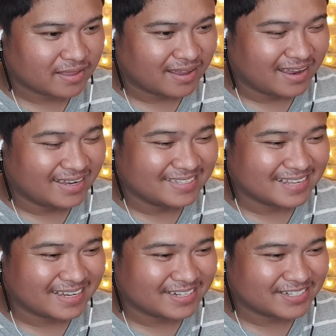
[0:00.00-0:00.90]
I
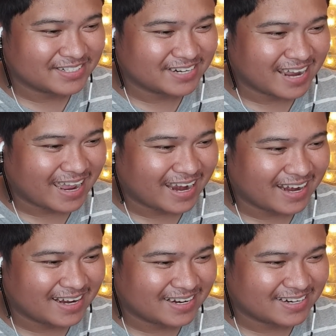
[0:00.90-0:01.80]
like her
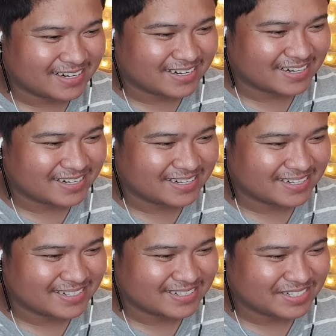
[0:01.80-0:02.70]
hair.
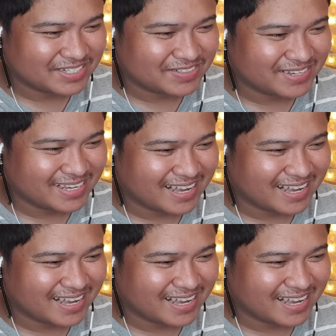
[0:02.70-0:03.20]
Oh my